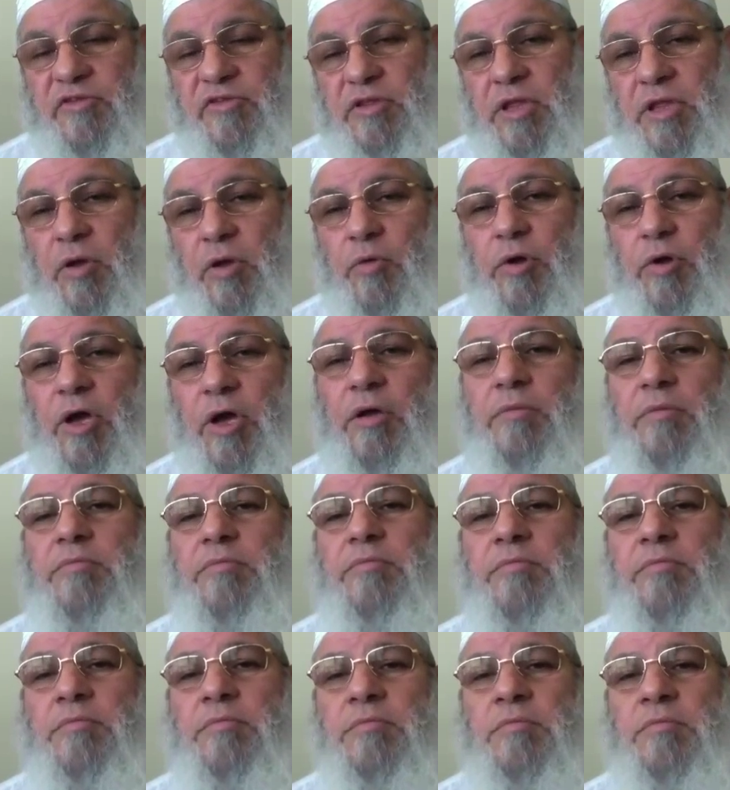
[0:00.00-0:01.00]
They said, How
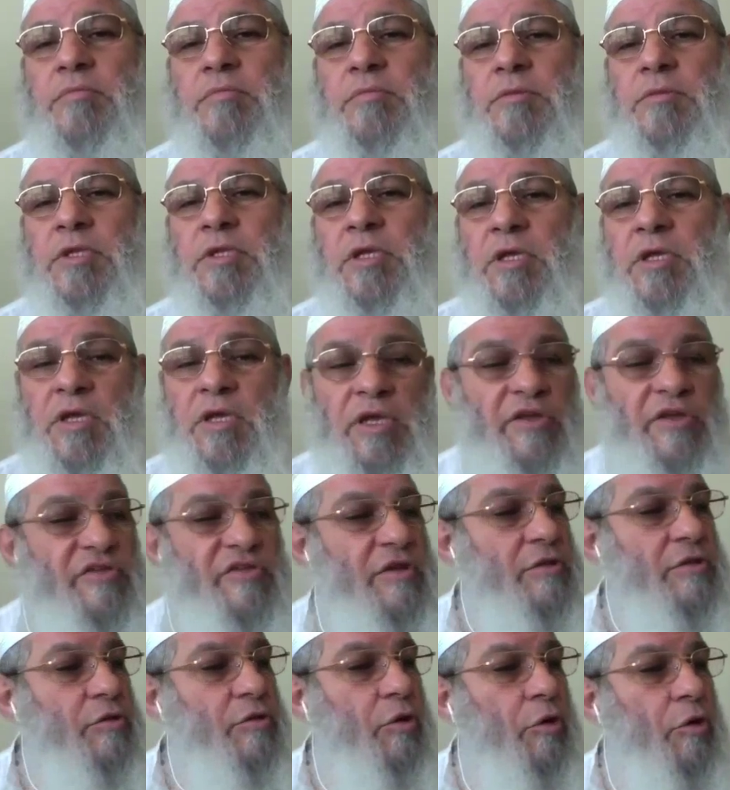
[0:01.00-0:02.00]
come? He
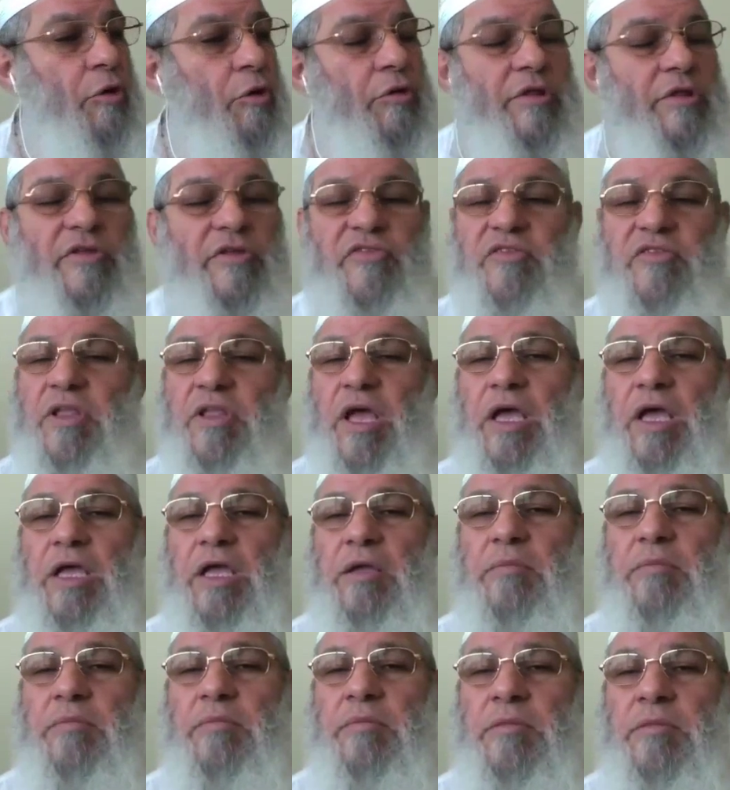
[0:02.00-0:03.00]
said, All this
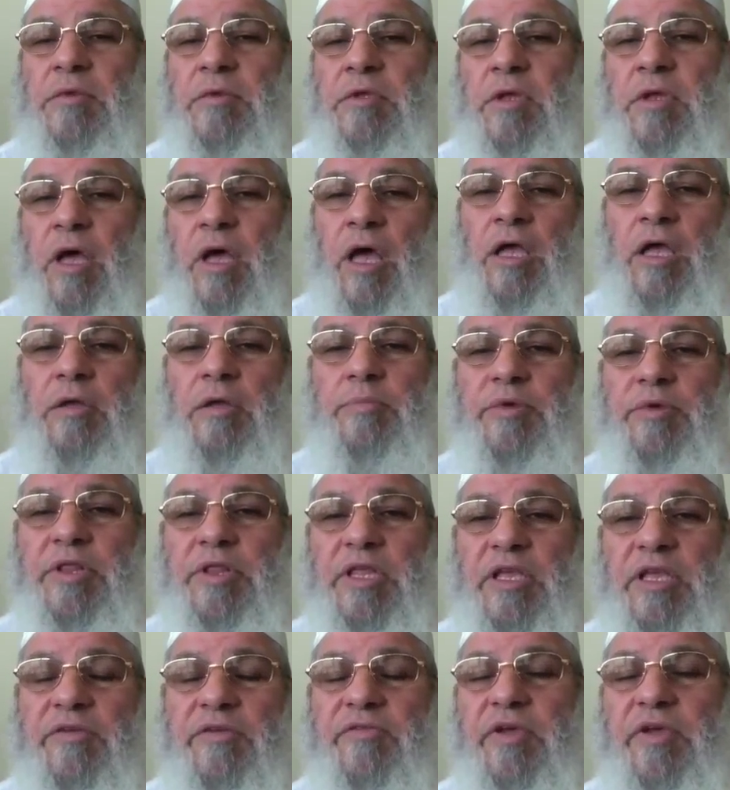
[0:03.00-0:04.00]
time I
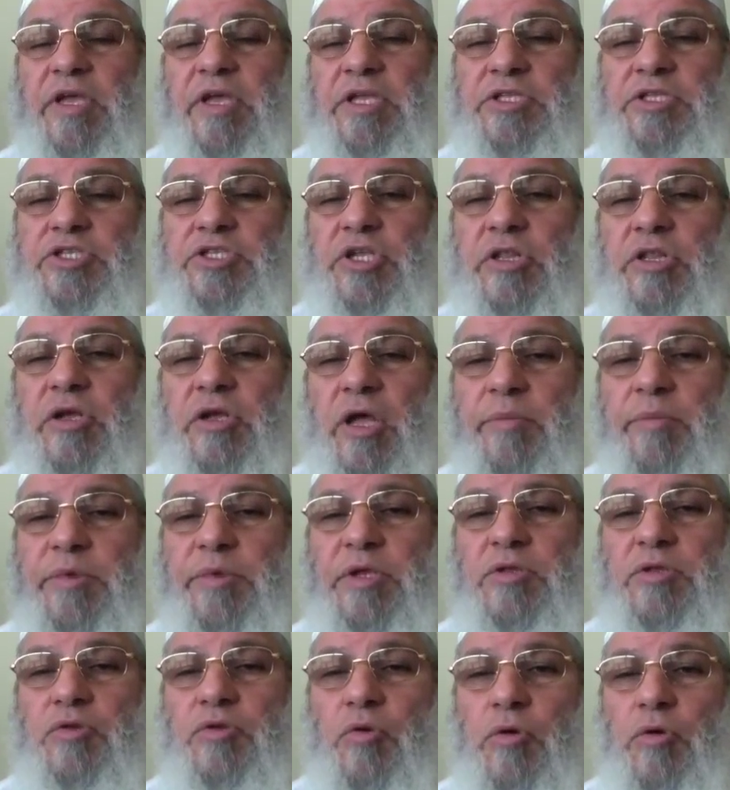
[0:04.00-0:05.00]
believe the angel
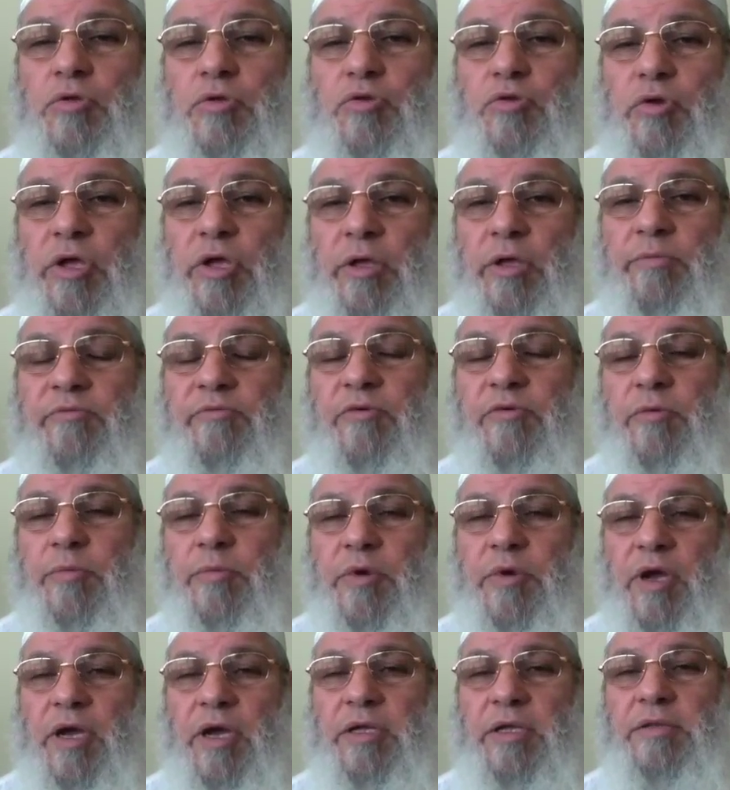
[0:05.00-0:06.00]
coming talked to him
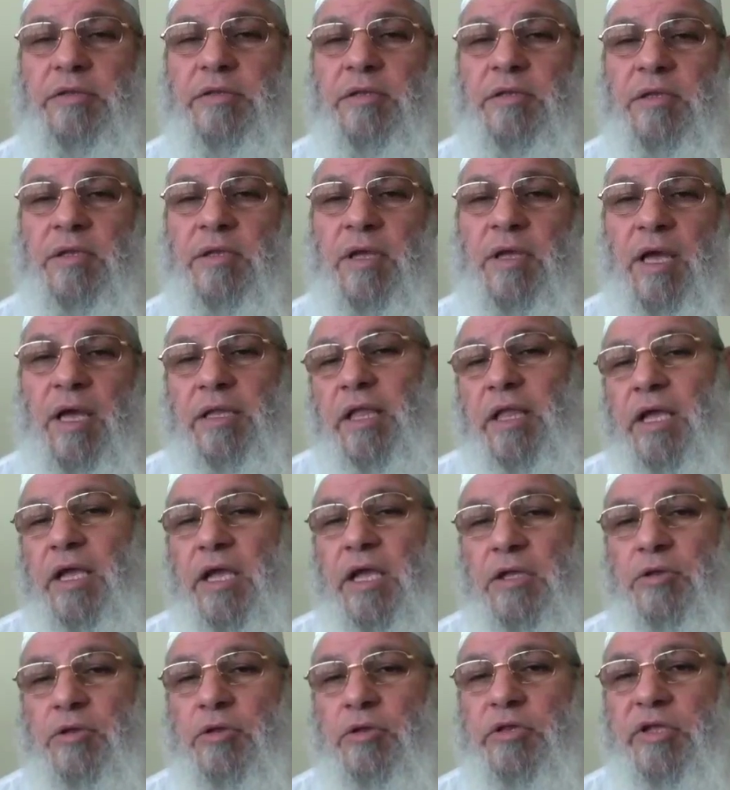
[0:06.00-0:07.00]
from God, and I
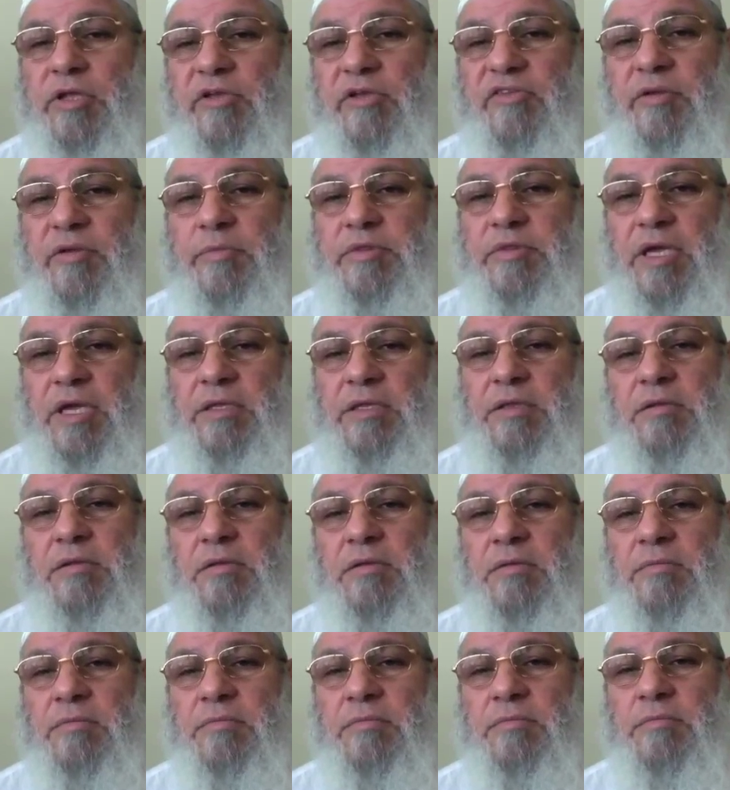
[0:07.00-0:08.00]
cannot accept
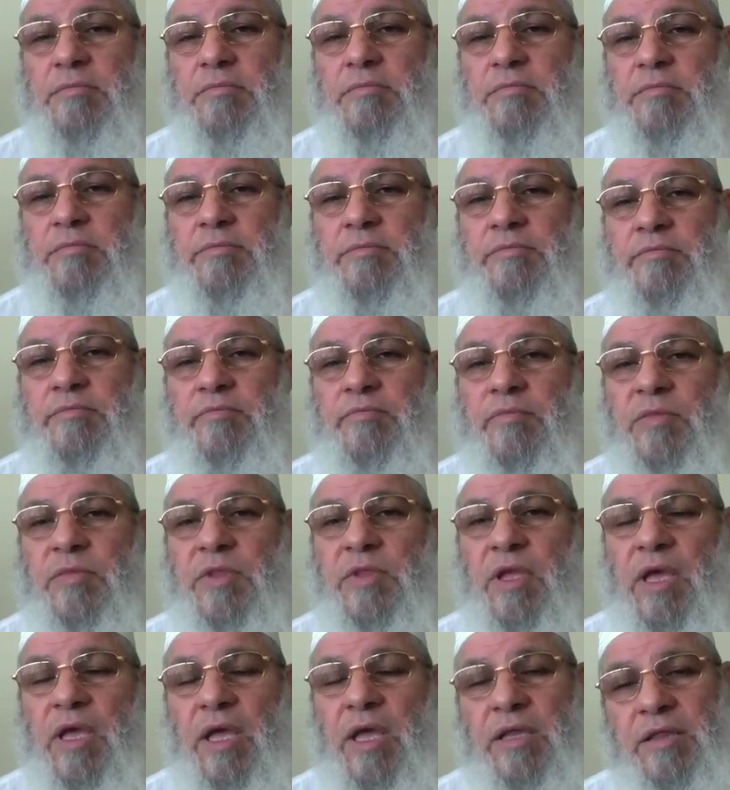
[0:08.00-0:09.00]
that.
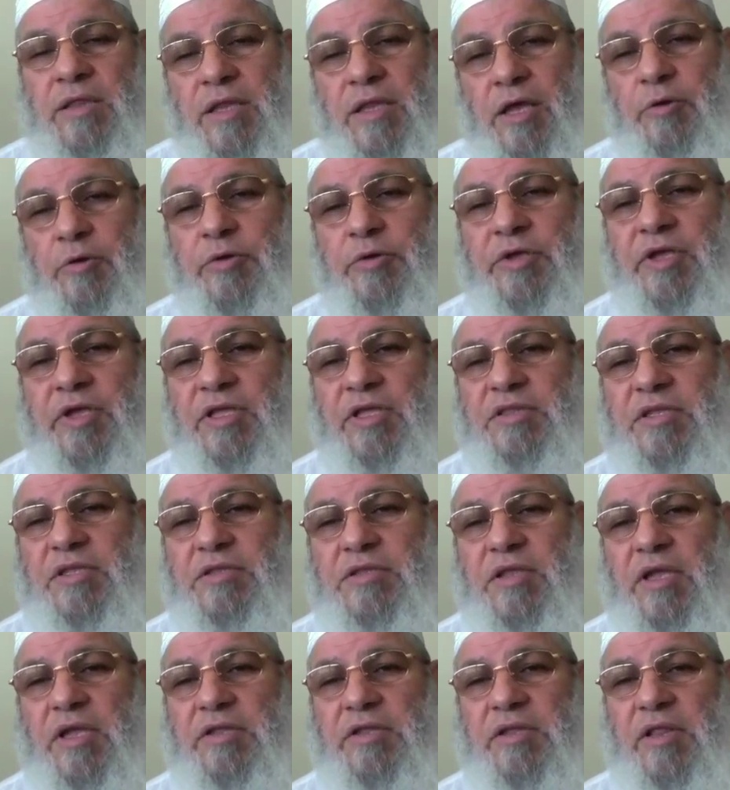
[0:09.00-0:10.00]
And now he get
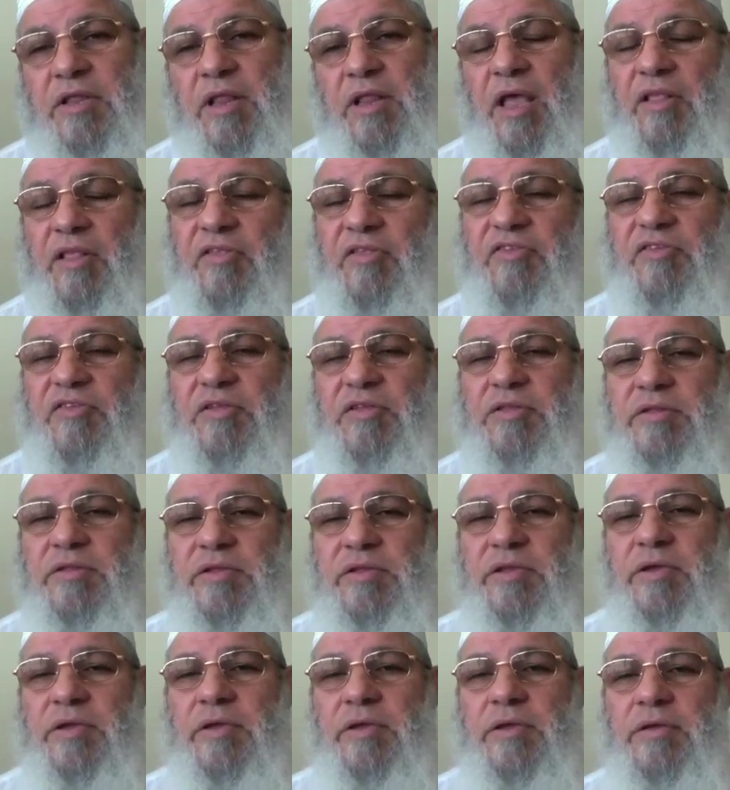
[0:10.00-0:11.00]
the title Al
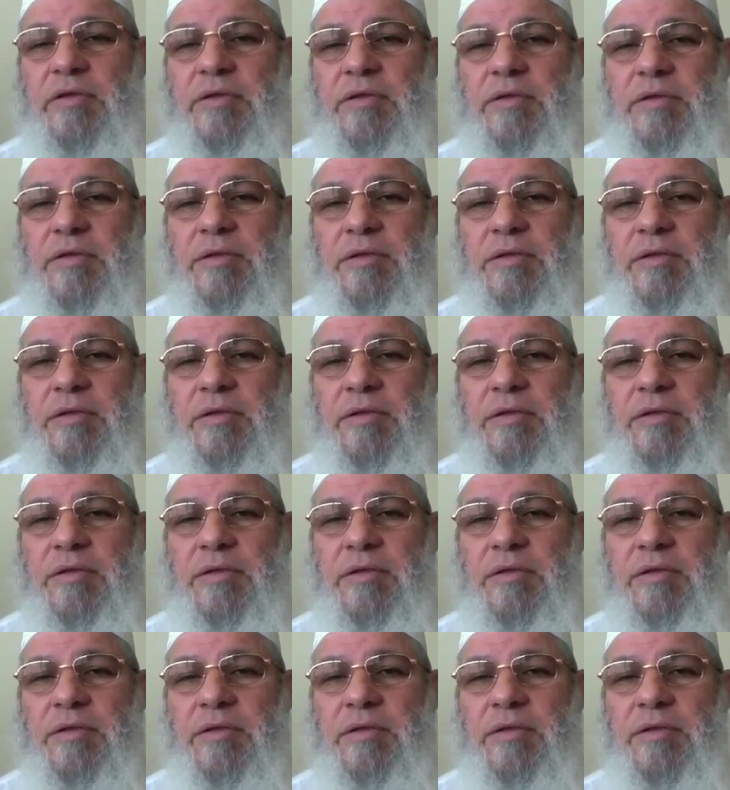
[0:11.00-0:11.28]
Siddiq.